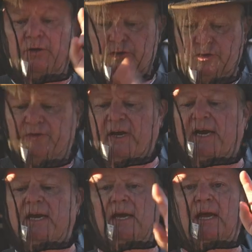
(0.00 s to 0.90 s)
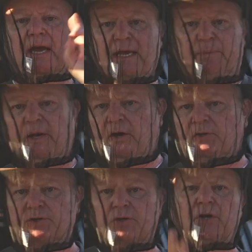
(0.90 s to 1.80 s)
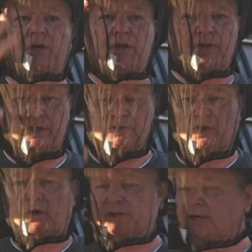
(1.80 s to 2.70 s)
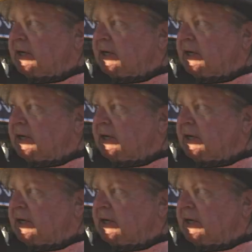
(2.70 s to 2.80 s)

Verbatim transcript: duvet, and pillows. There's not